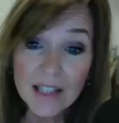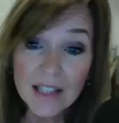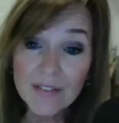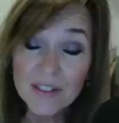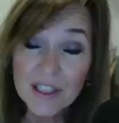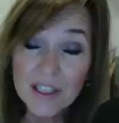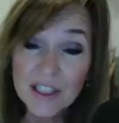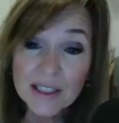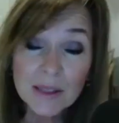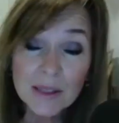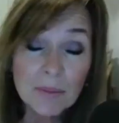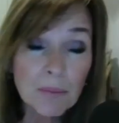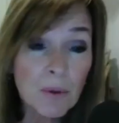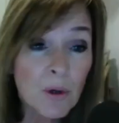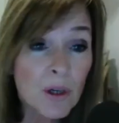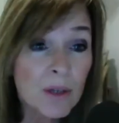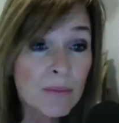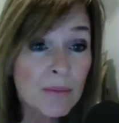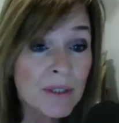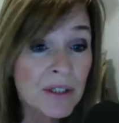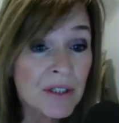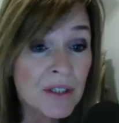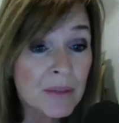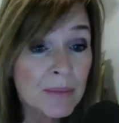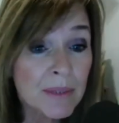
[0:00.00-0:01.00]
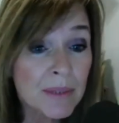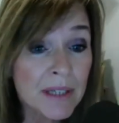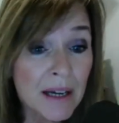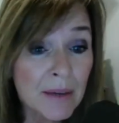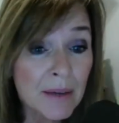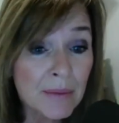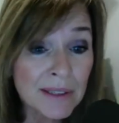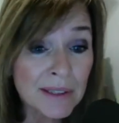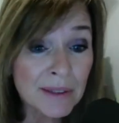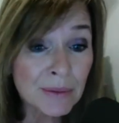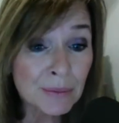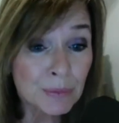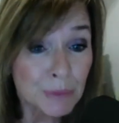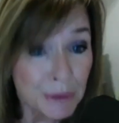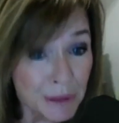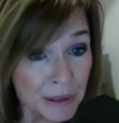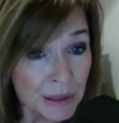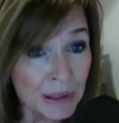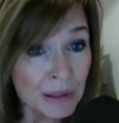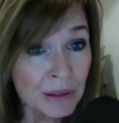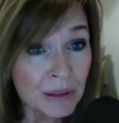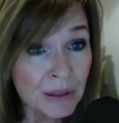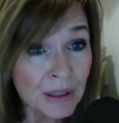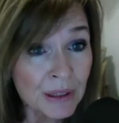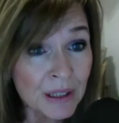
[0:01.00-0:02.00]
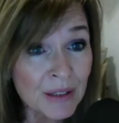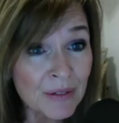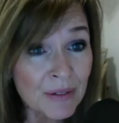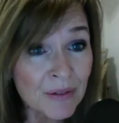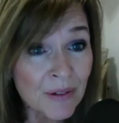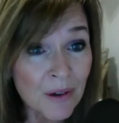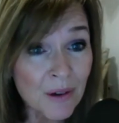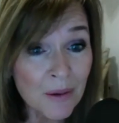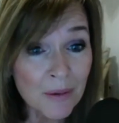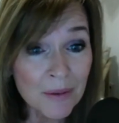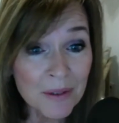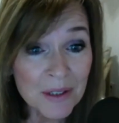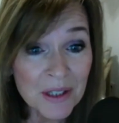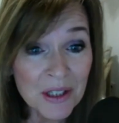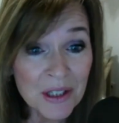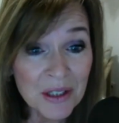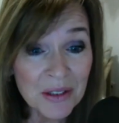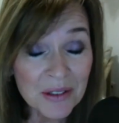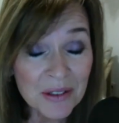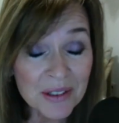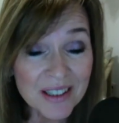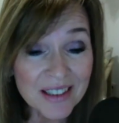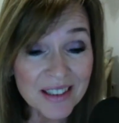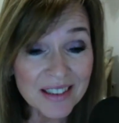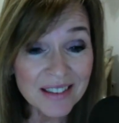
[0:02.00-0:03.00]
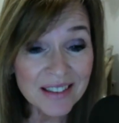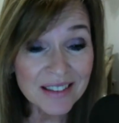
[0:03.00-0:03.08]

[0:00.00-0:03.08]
of a disappointment to me. I was really looking forward to it, and